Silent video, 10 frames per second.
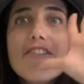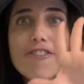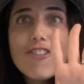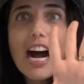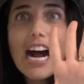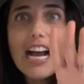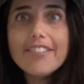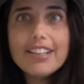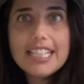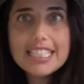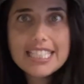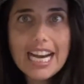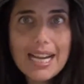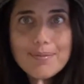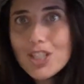5
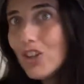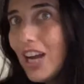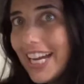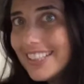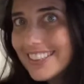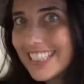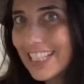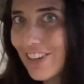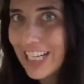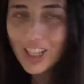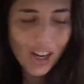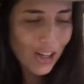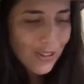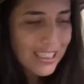times. All right, here I go.